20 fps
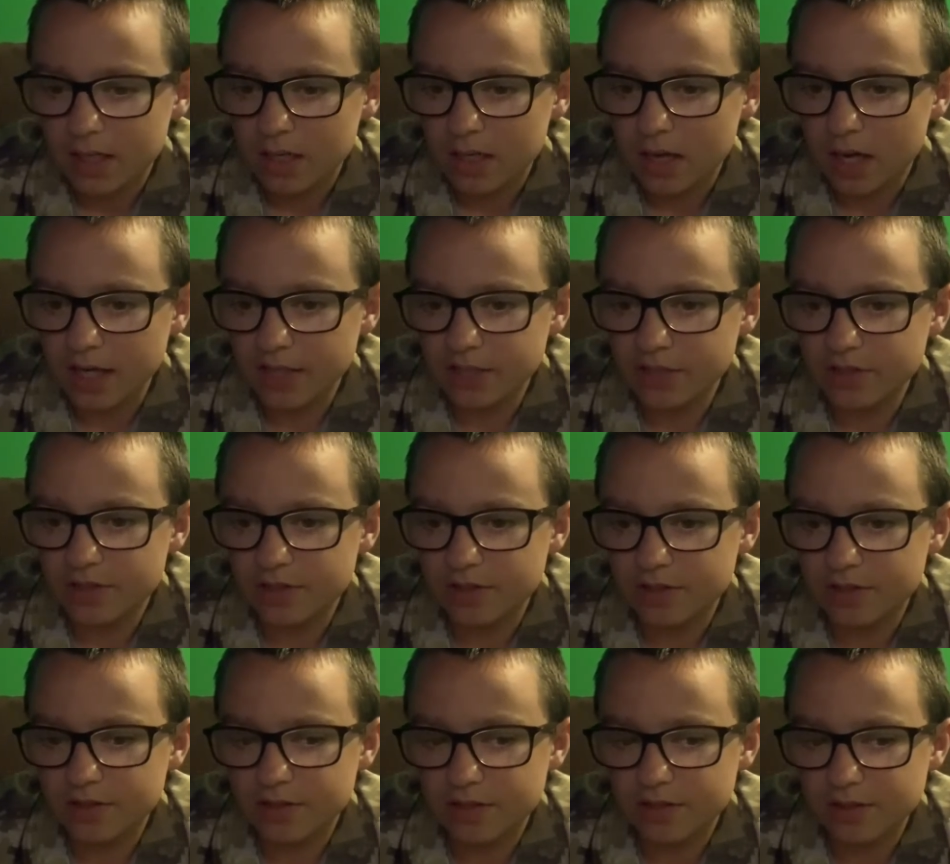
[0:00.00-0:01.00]
I just
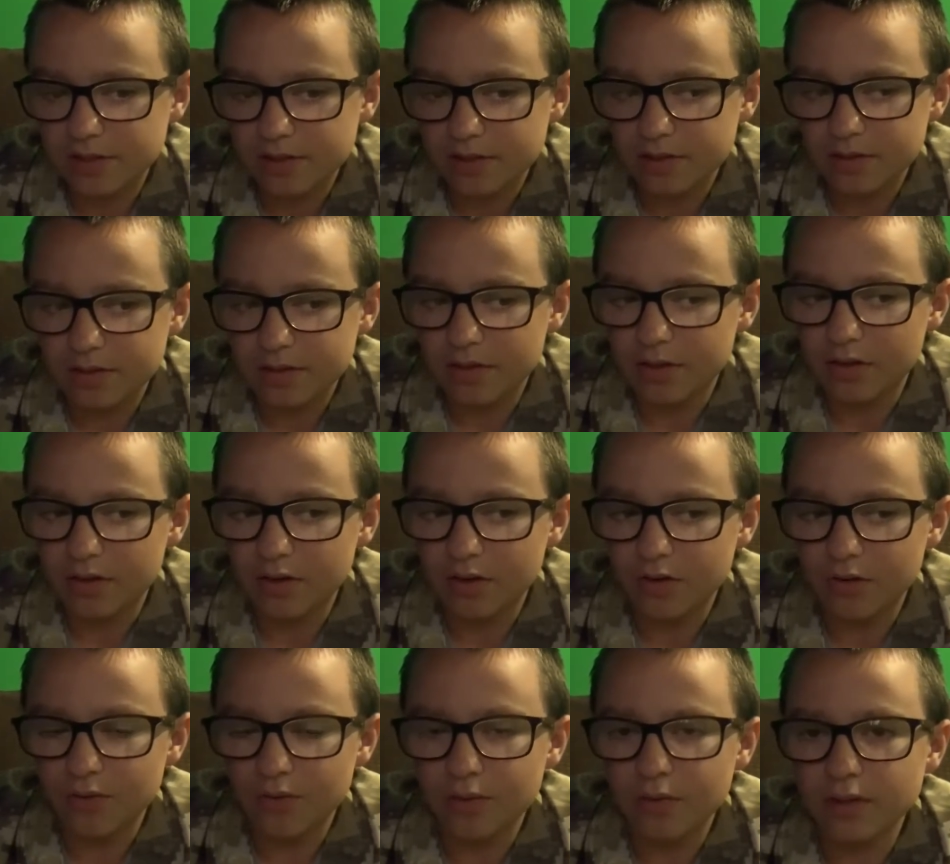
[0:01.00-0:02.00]

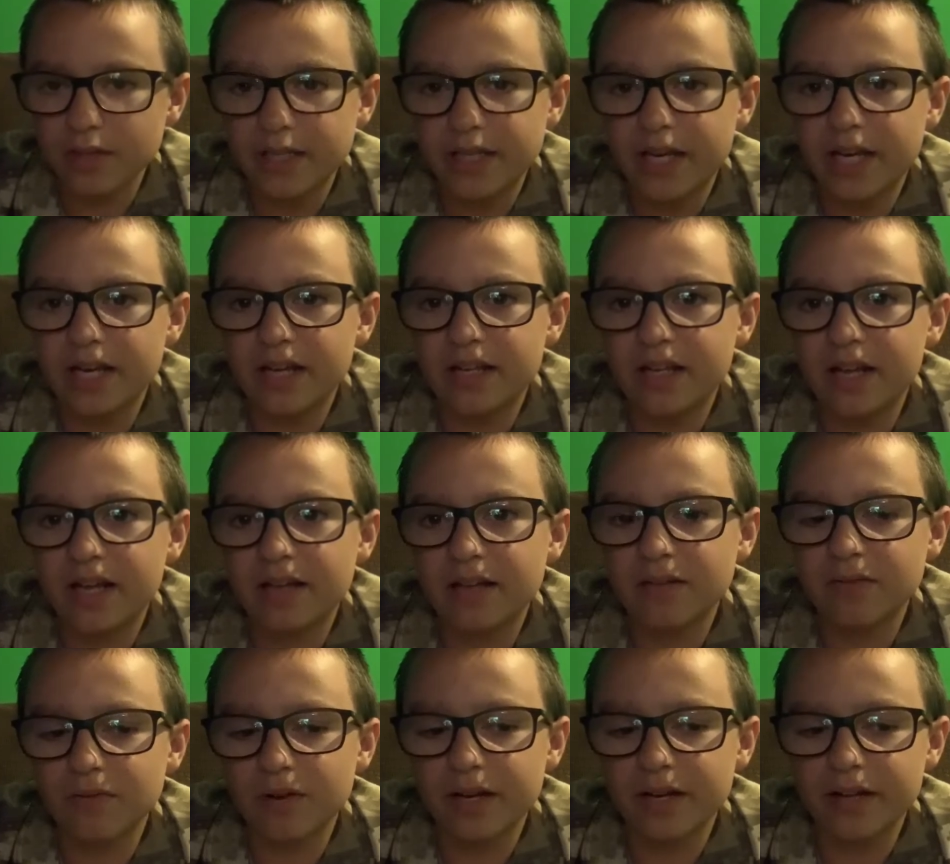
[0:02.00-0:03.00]
really needed that,
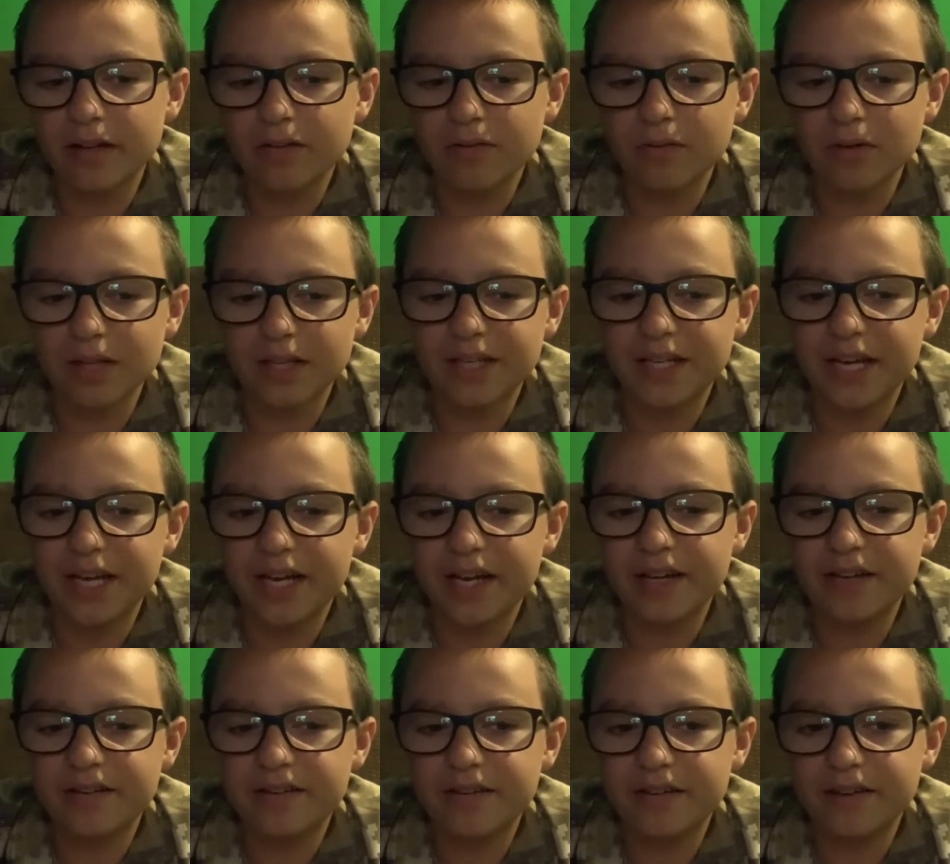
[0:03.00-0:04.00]
re really
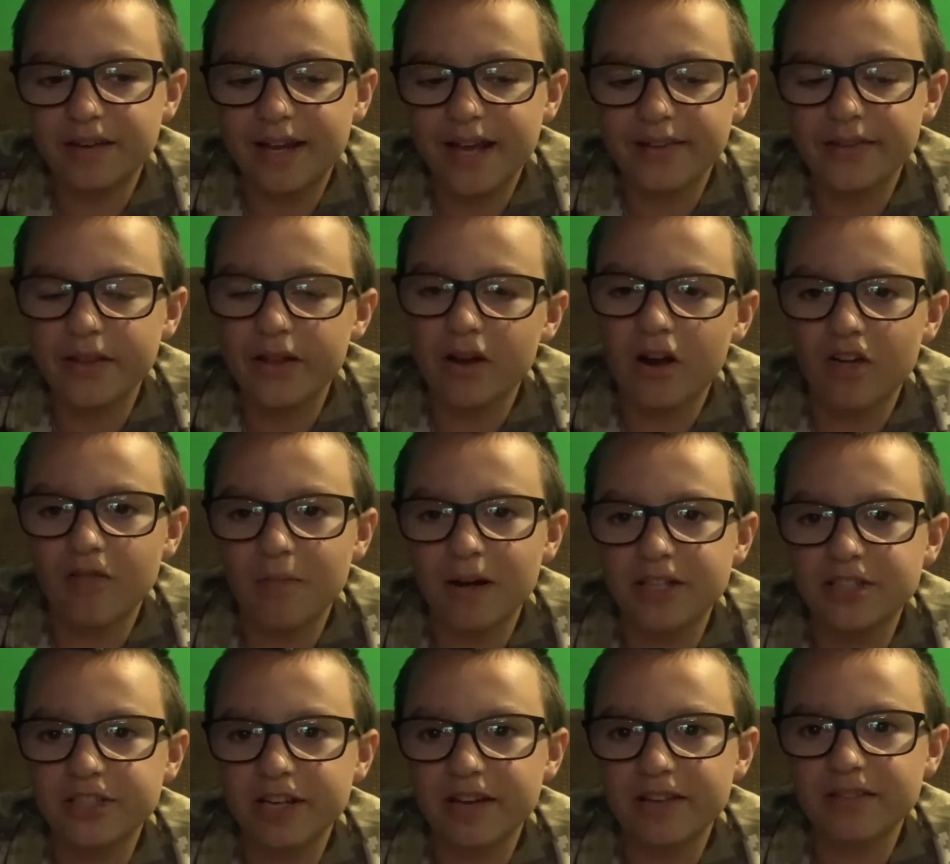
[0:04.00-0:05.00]
needed to get that off my
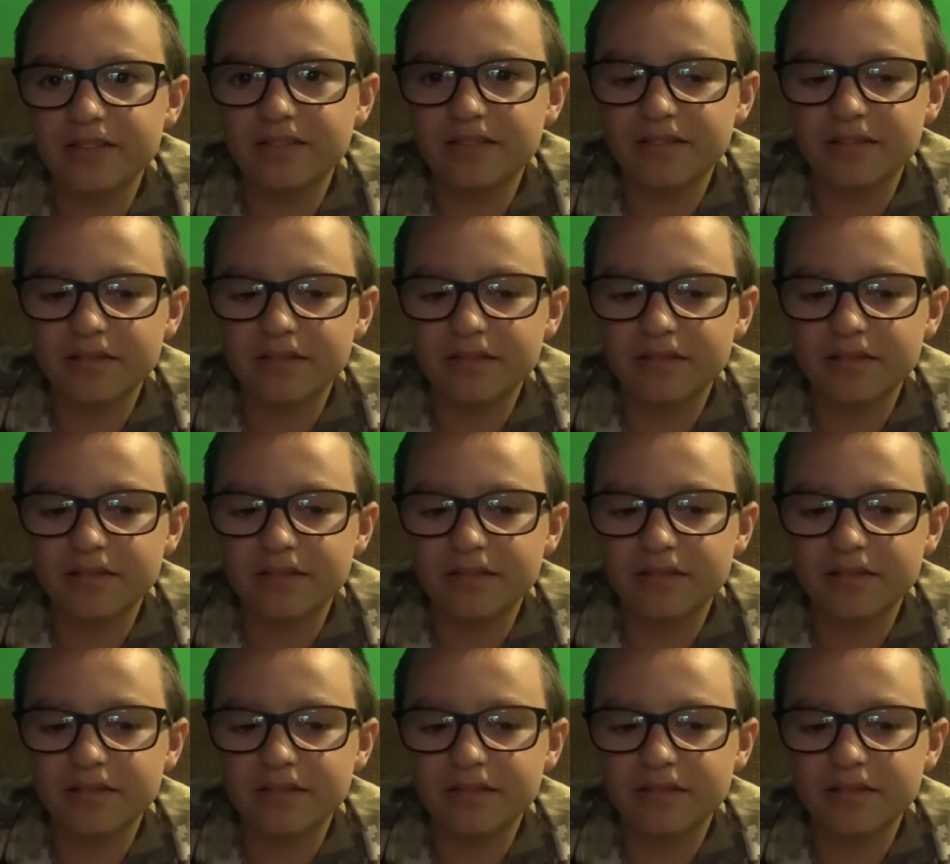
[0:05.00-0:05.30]
chest.